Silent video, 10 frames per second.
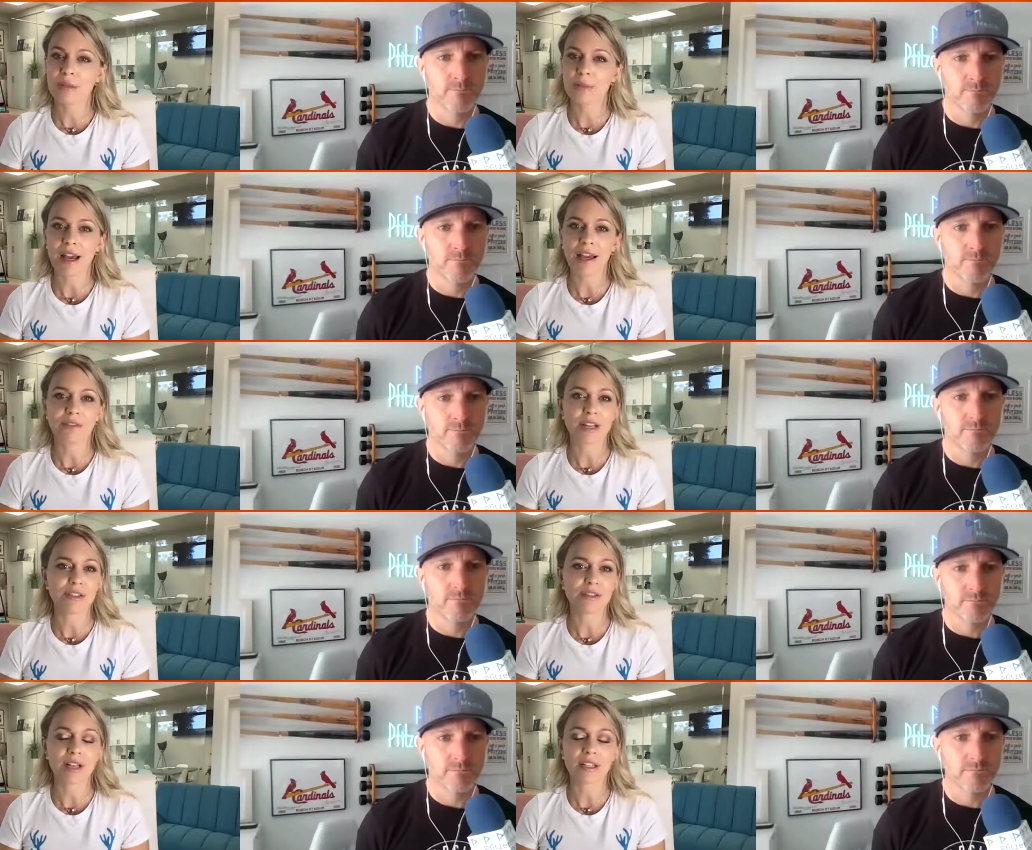Speaker 1: by,
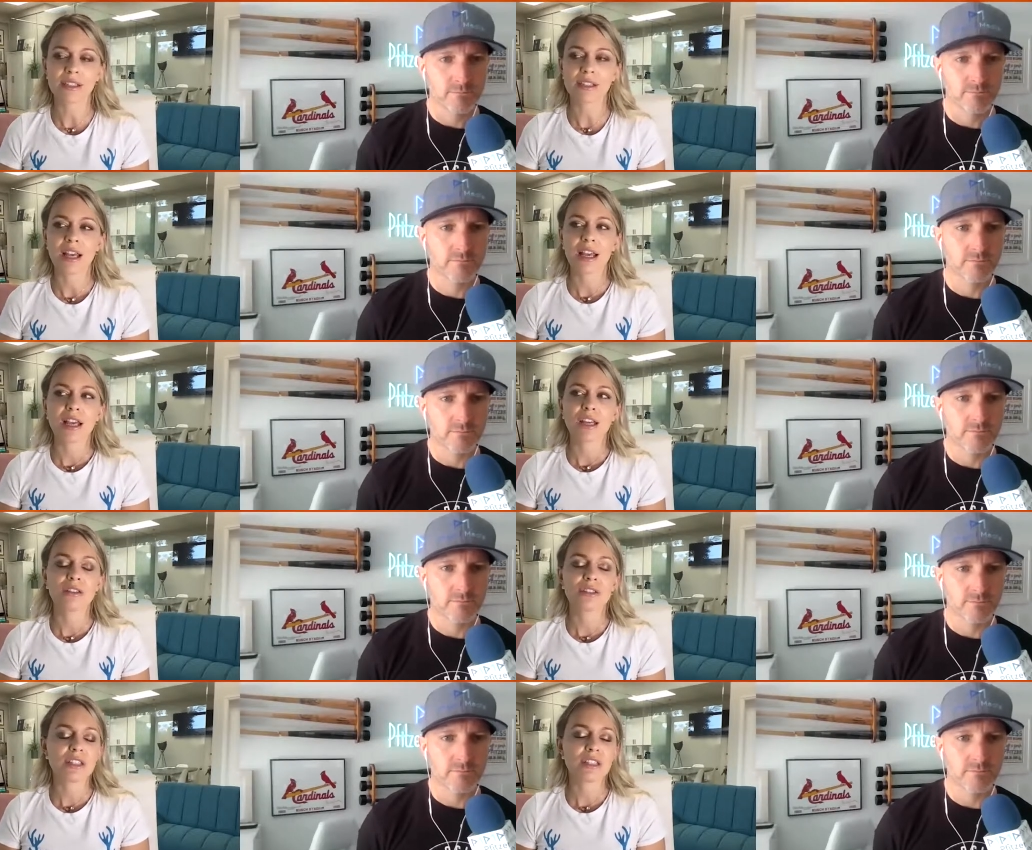restaurants. You
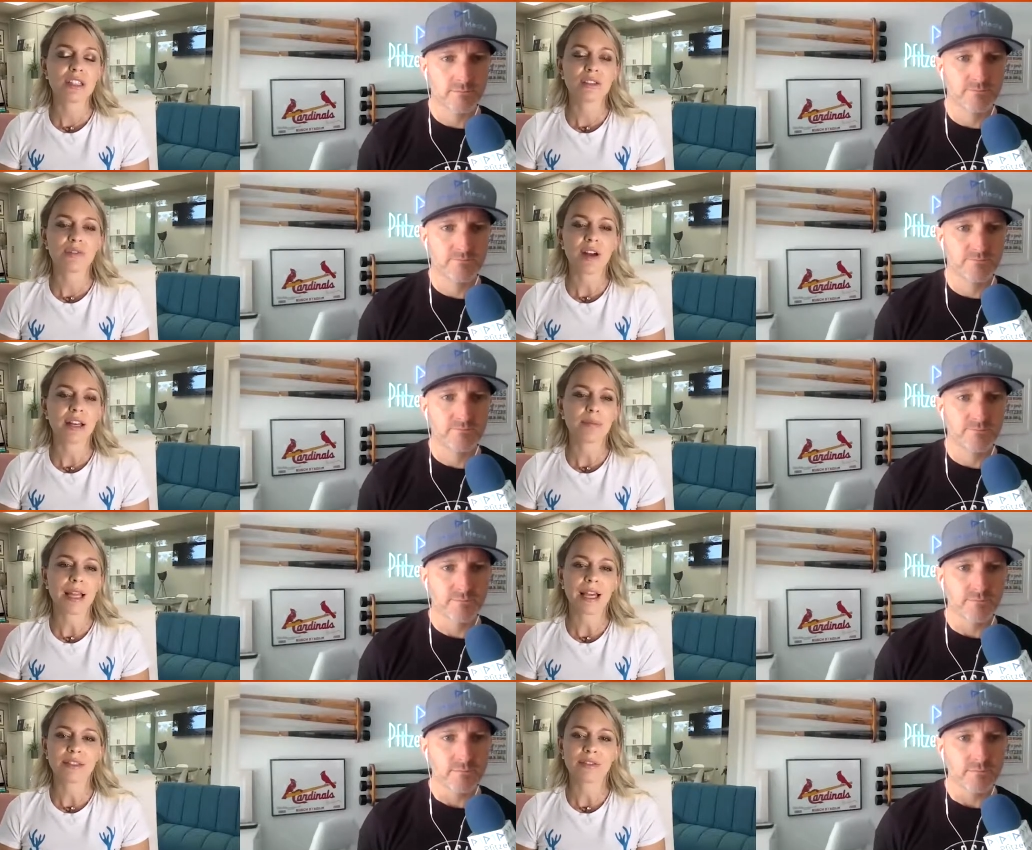just need to find a
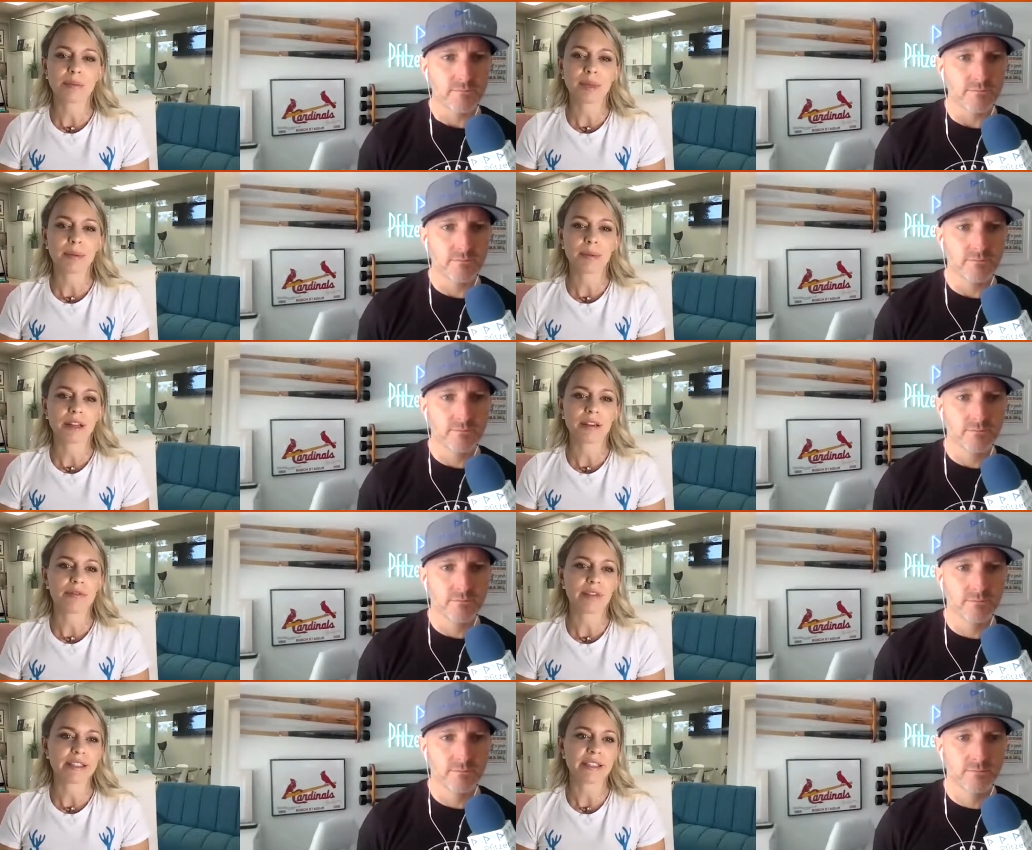place where people can
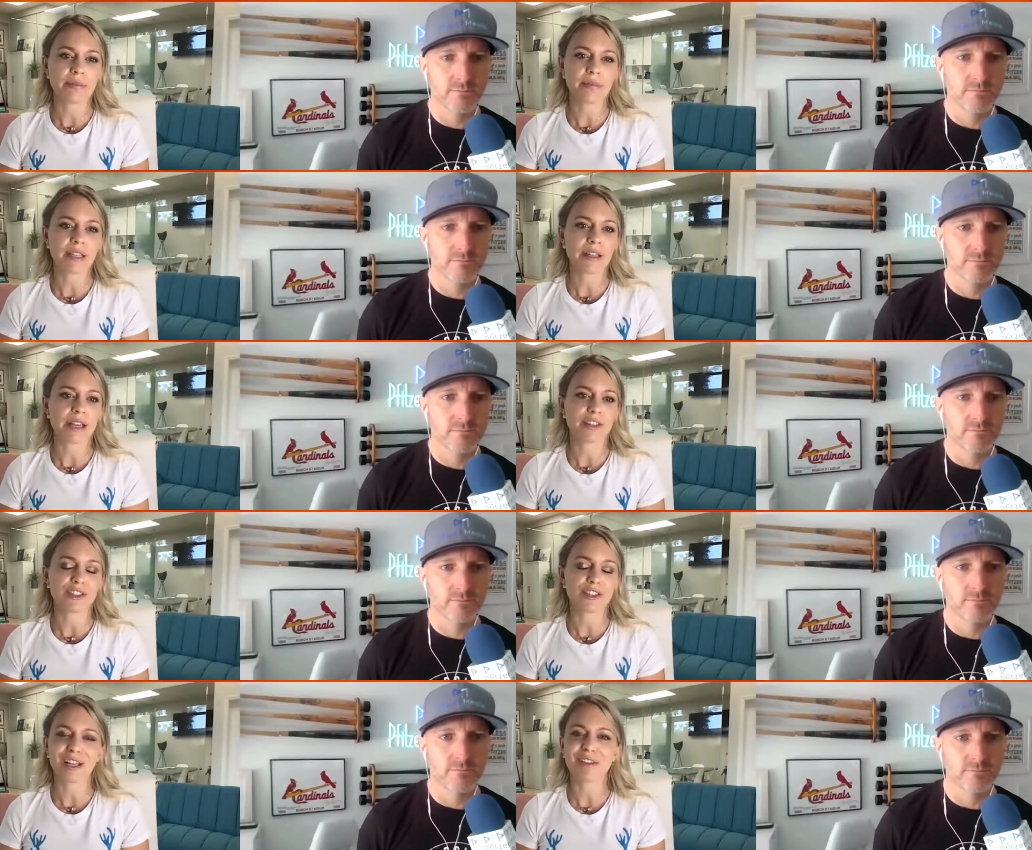rest and be in nature. I
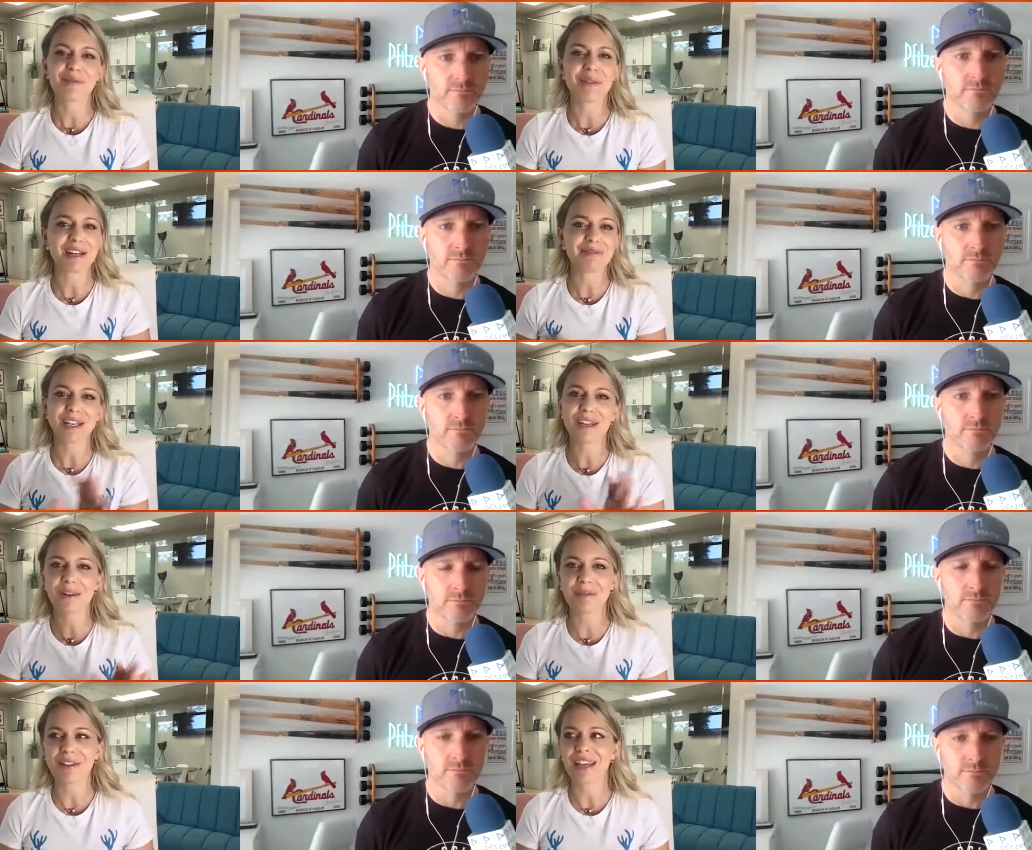even made a video about
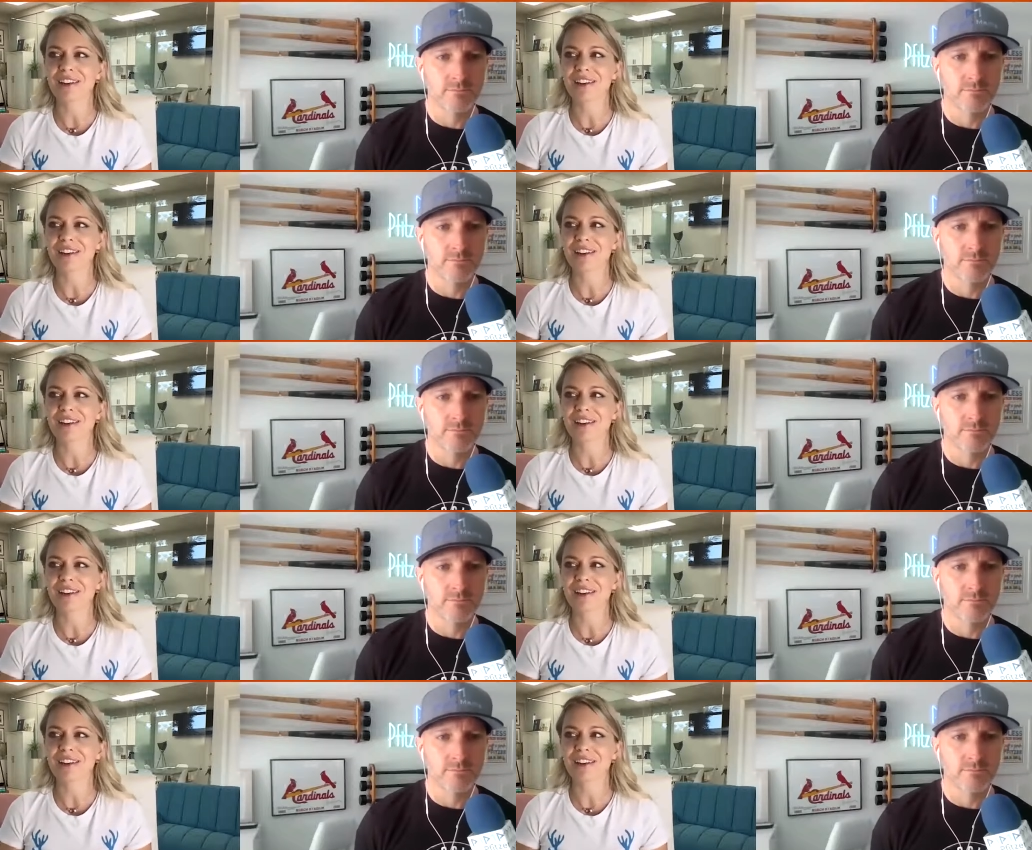the area.